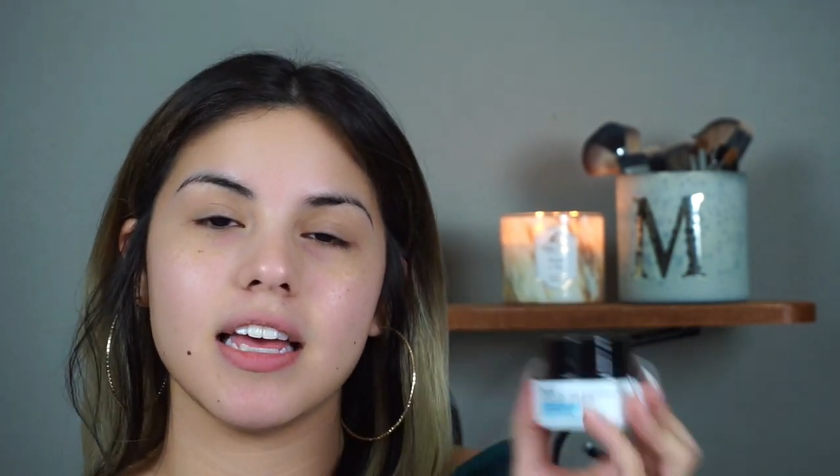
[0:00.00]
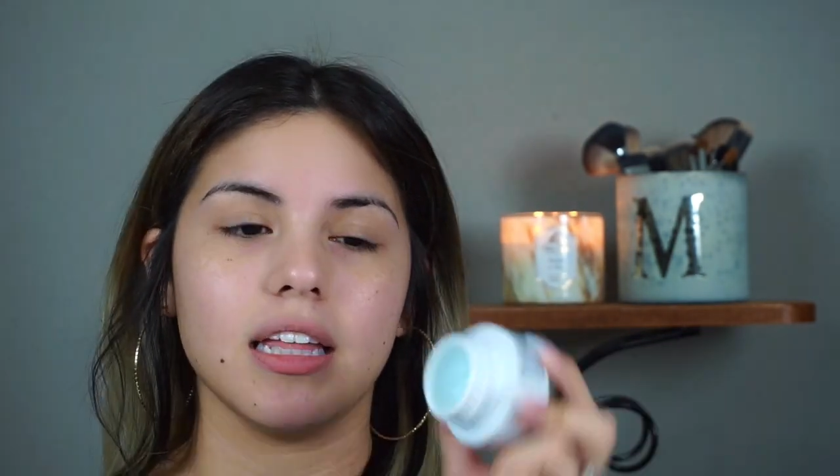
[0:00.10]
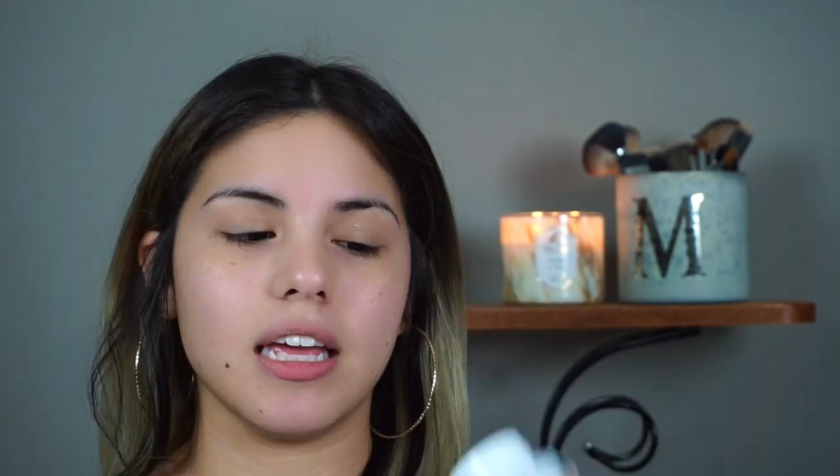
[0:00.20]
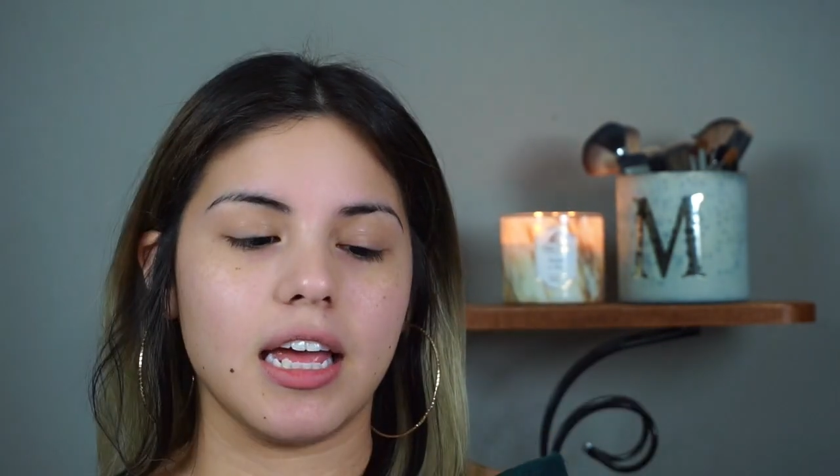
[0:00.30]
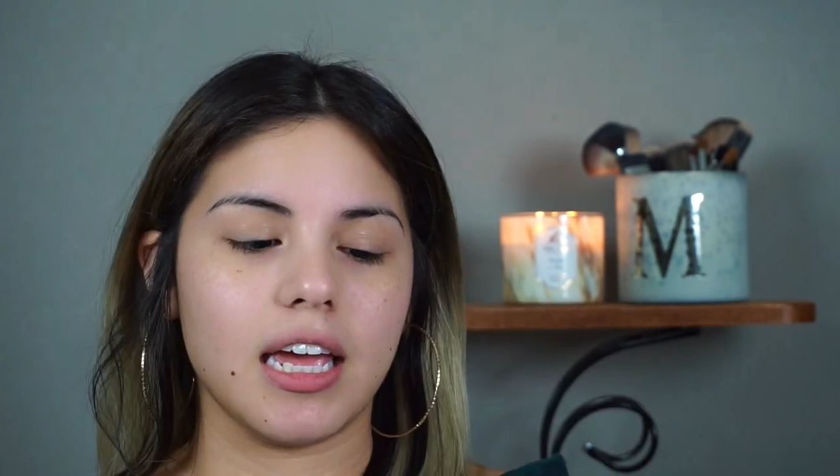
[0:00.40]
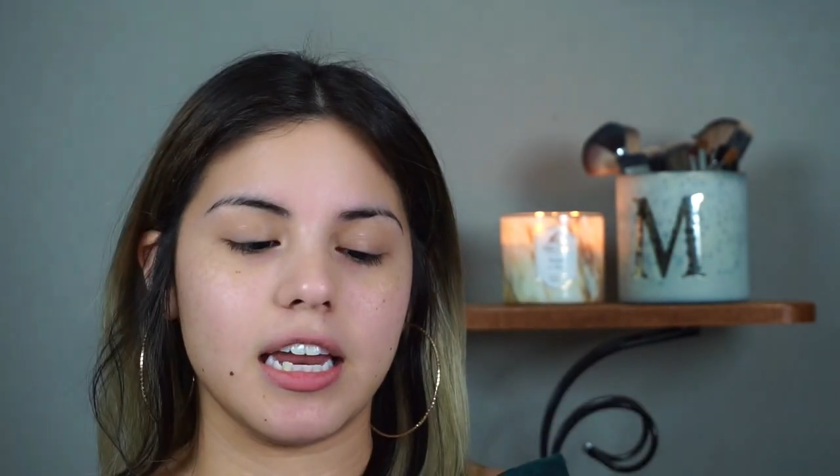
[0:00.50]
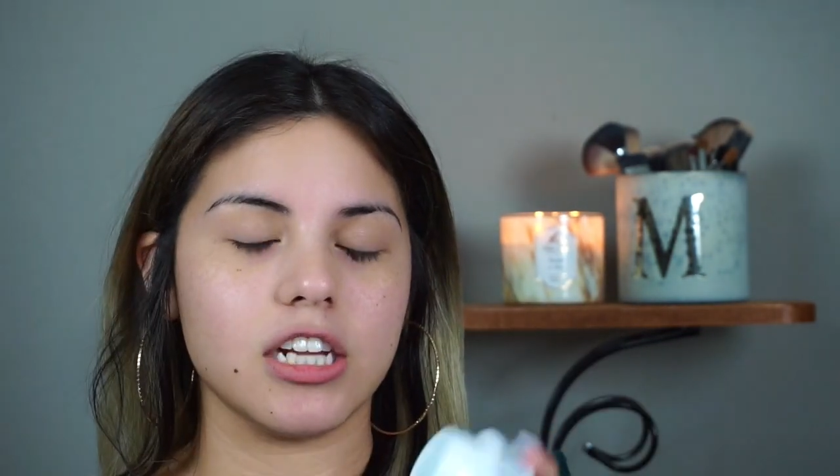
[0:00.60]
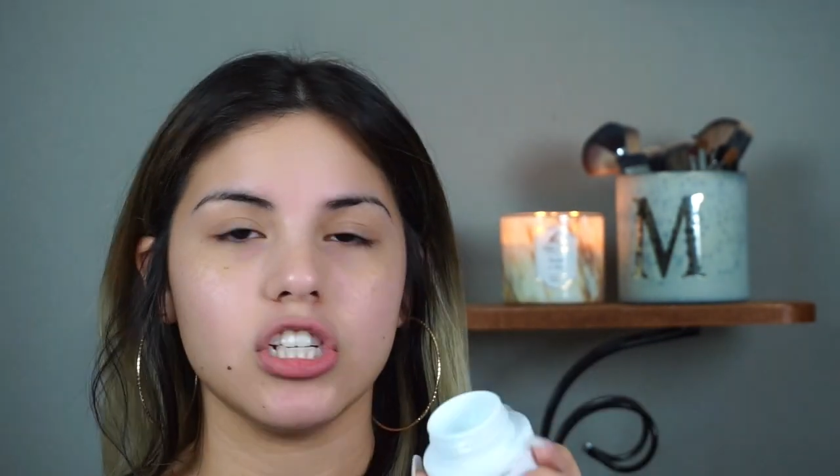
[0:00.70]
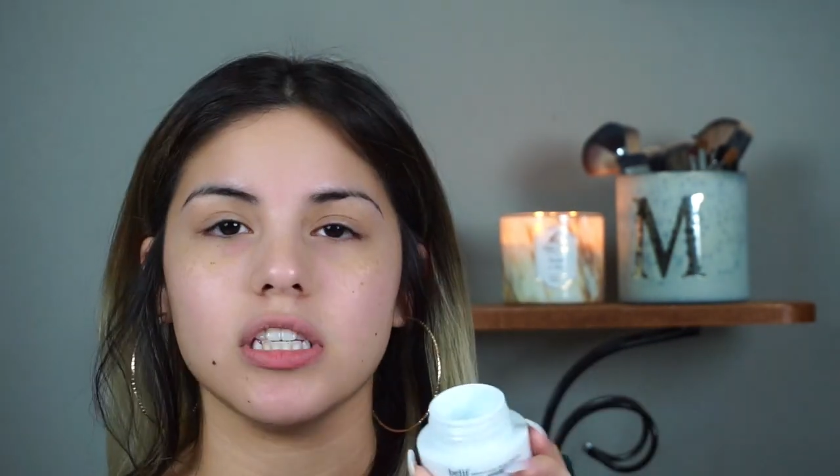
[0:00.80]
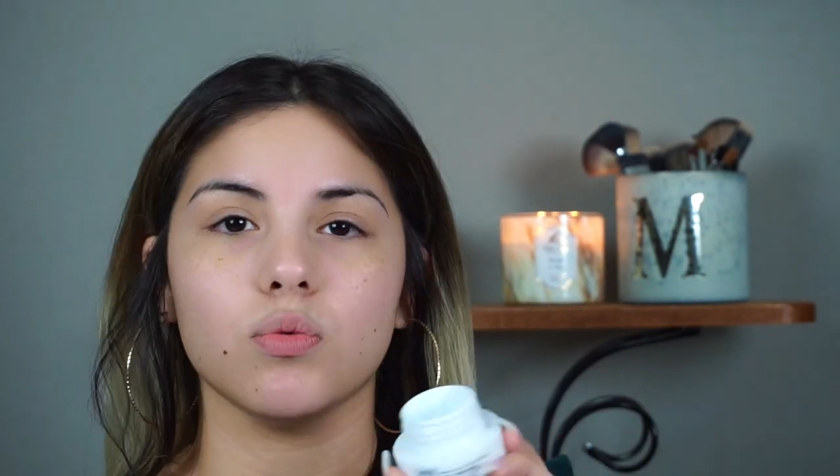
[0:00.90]
and
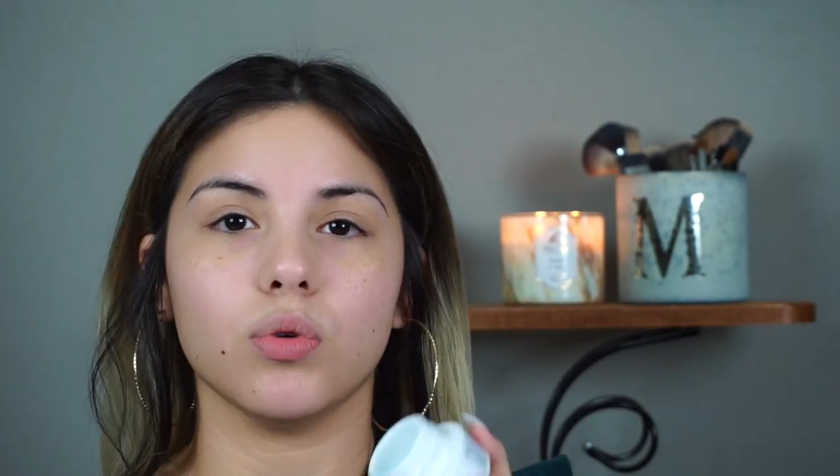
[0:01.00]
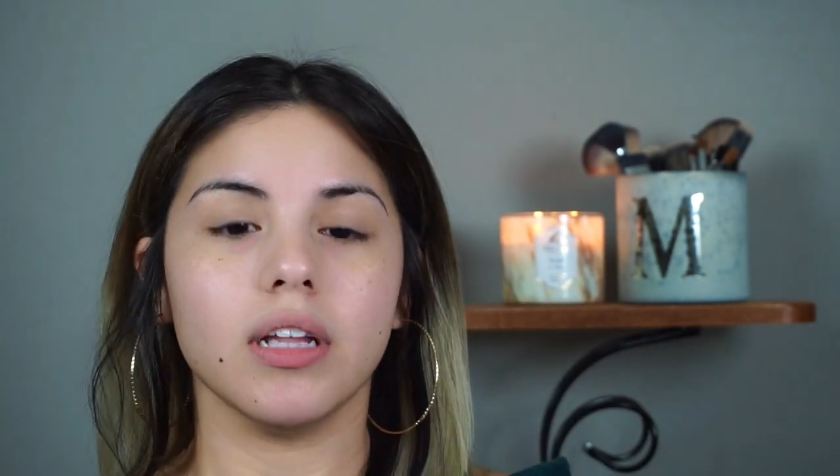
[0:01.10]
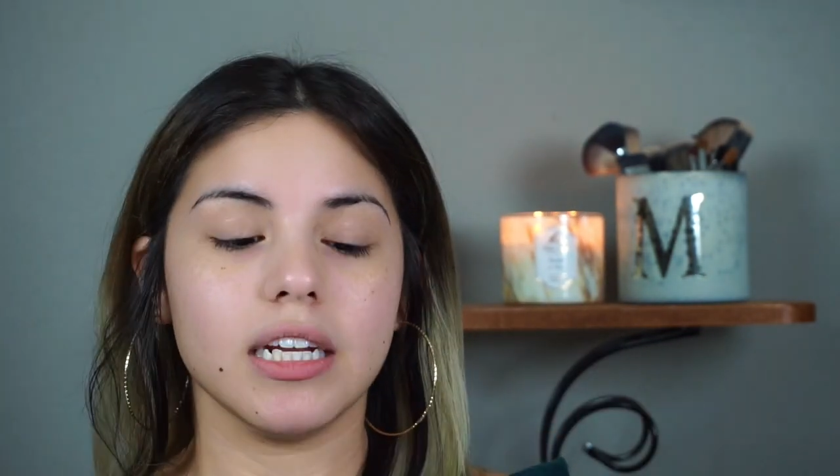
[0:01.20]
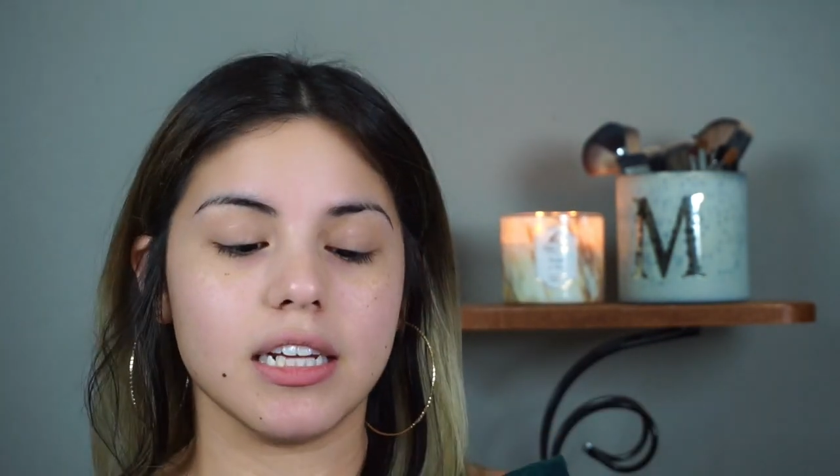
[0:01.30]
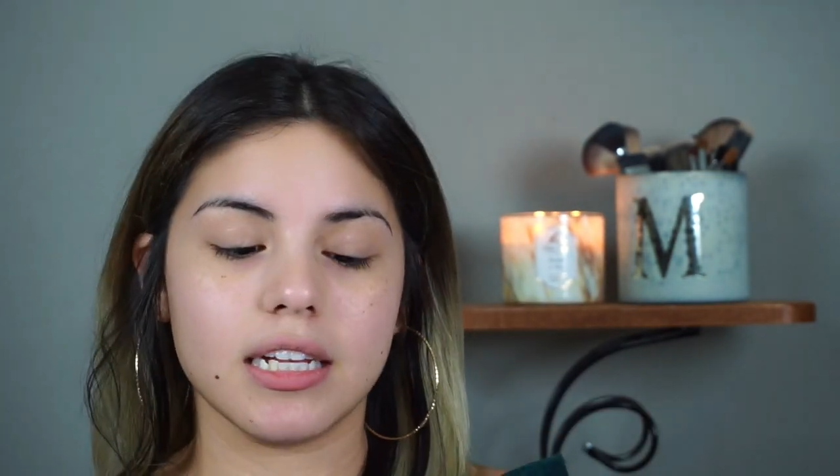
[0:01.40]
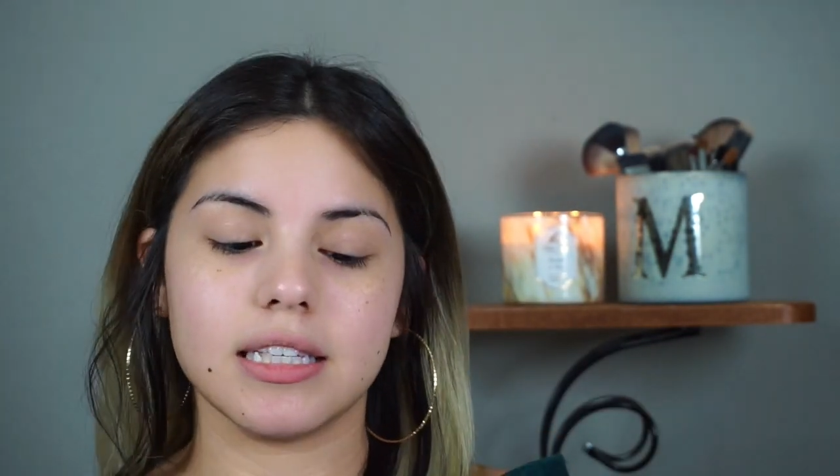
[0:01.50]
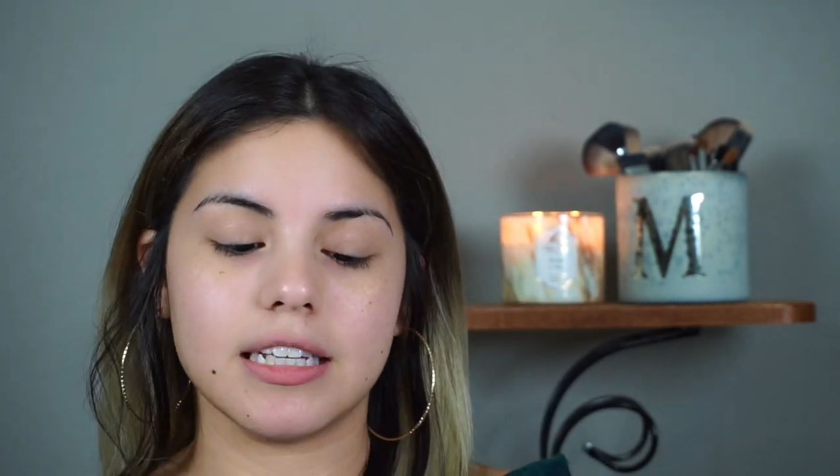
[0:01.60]
it just really does